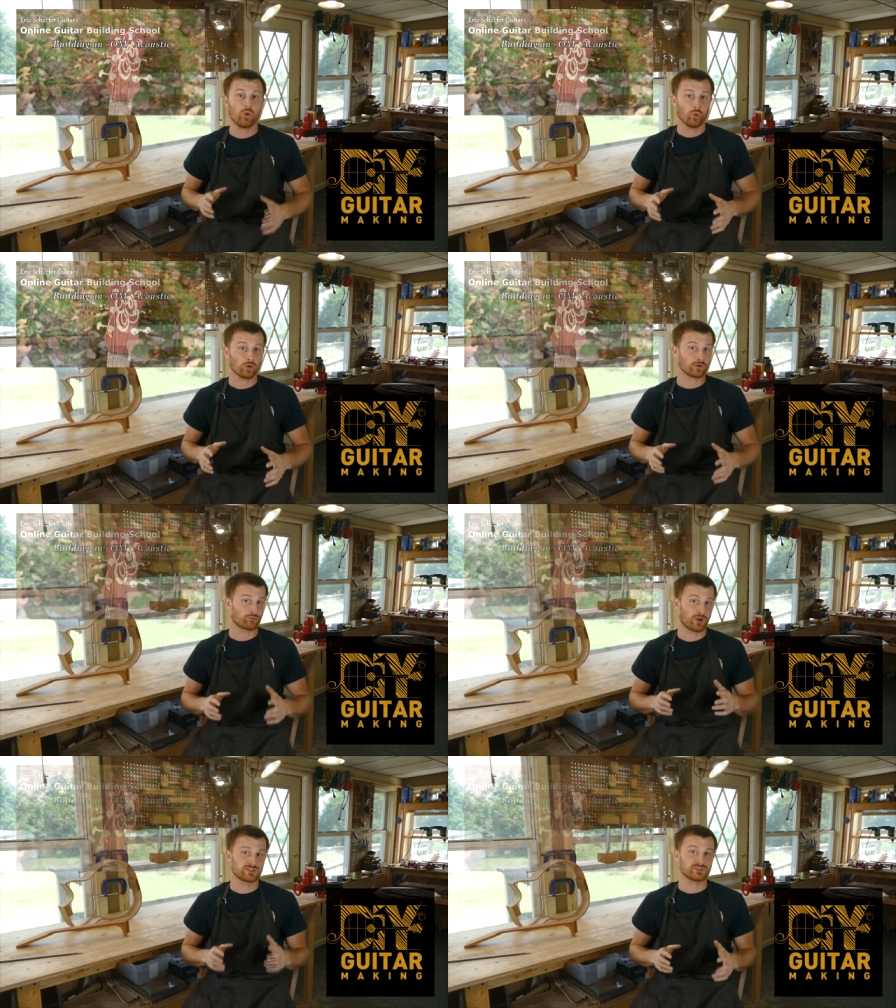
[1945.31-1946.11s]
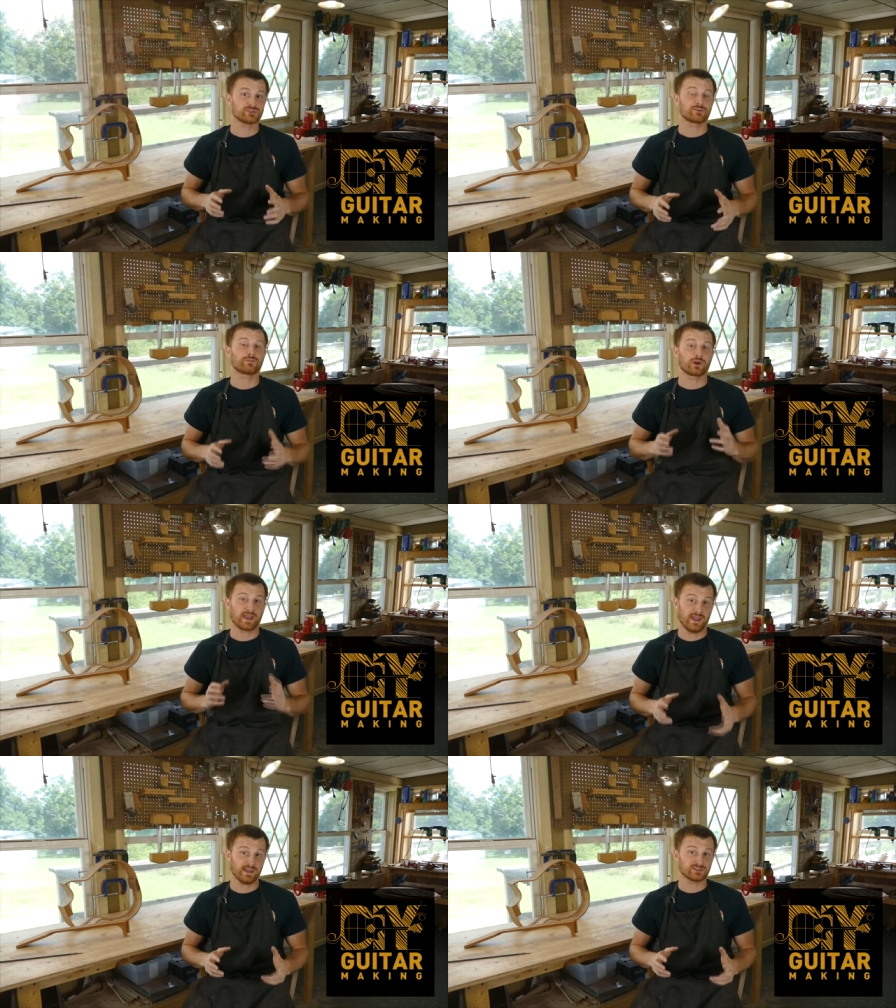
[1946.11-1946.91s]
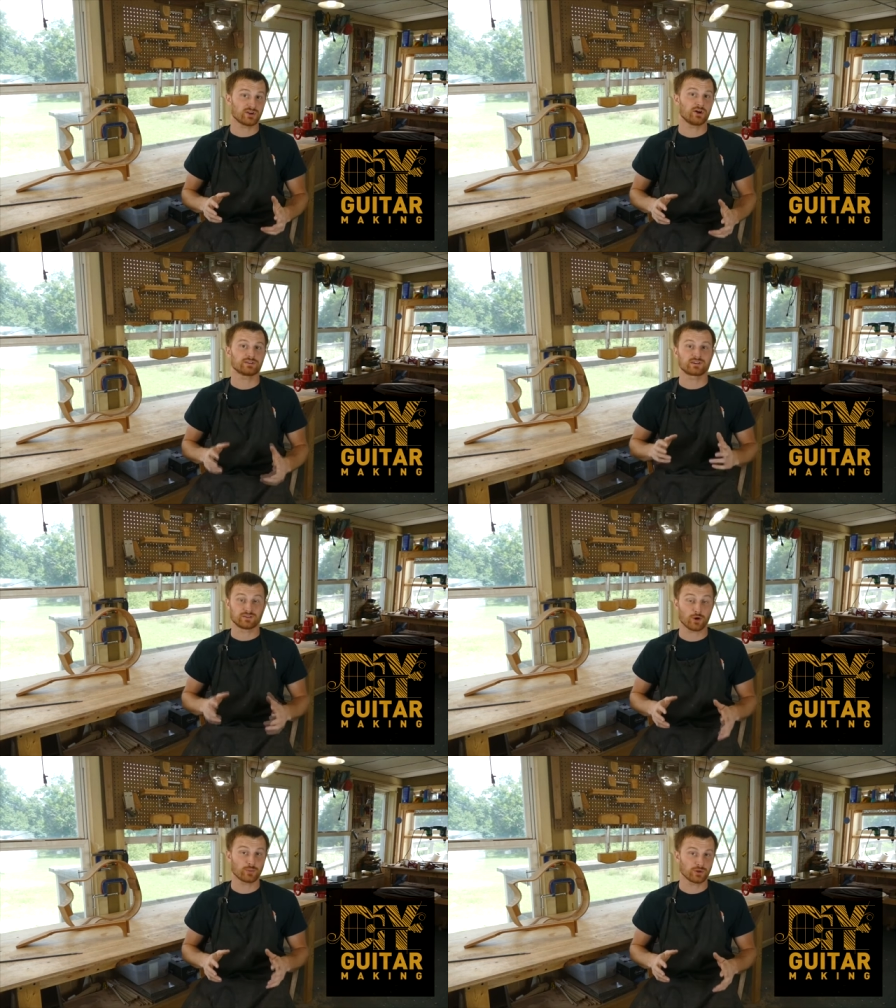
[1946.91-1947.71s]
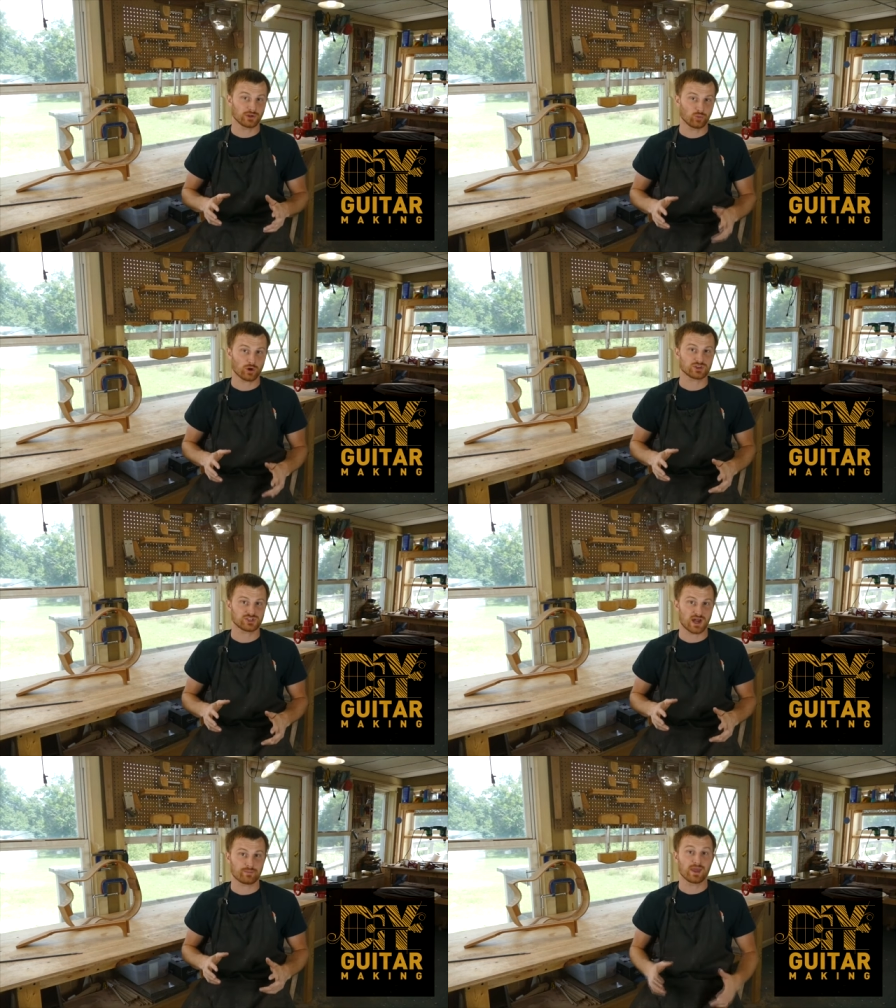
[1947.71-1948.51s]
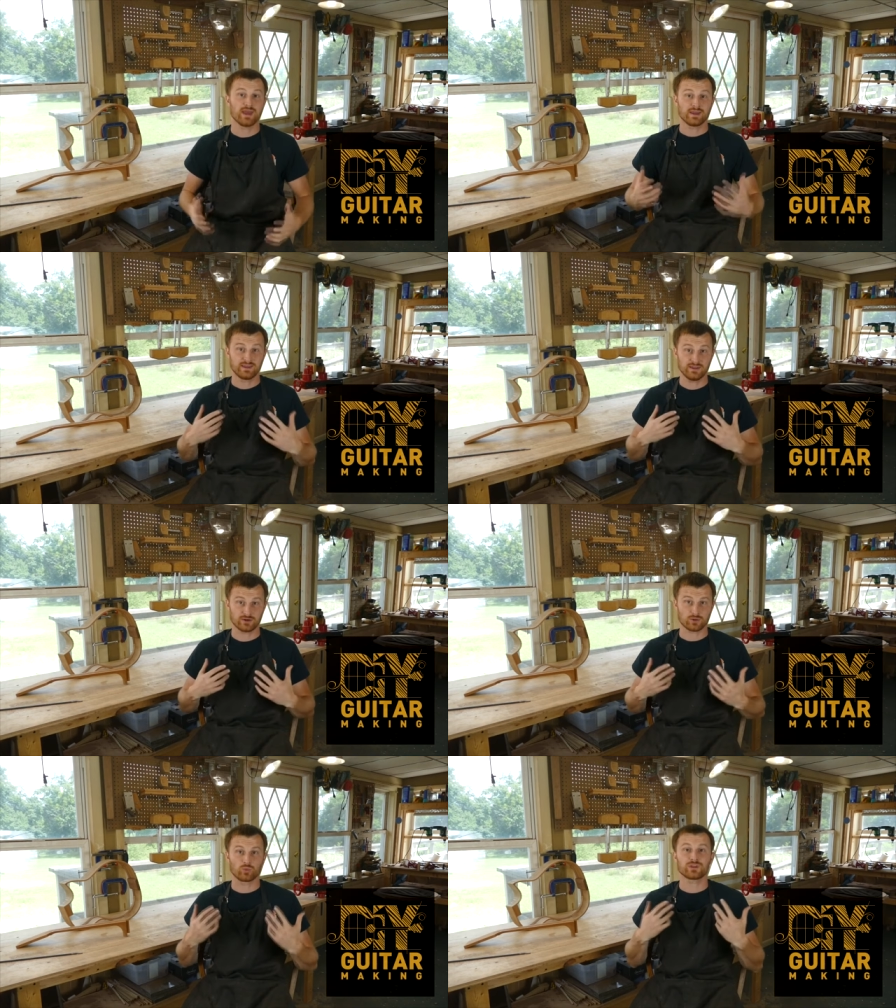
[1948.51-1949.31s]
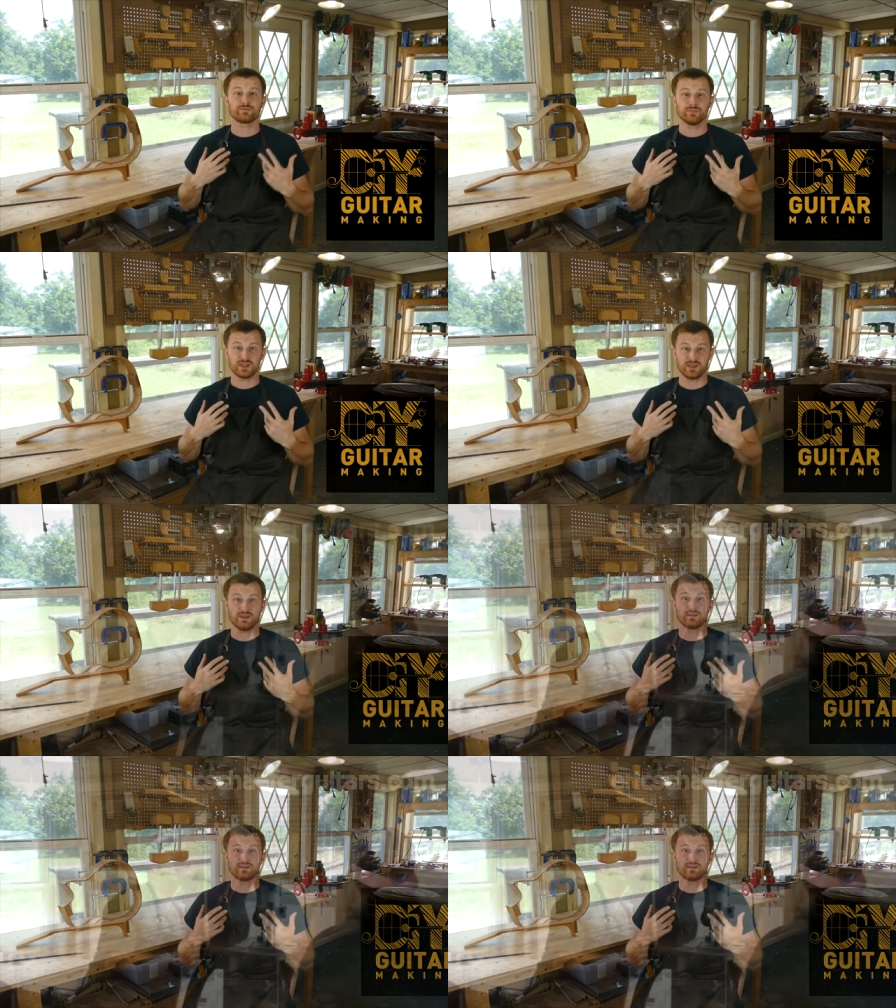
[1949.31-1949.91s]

or register for a hands-on guitar building workshop here with me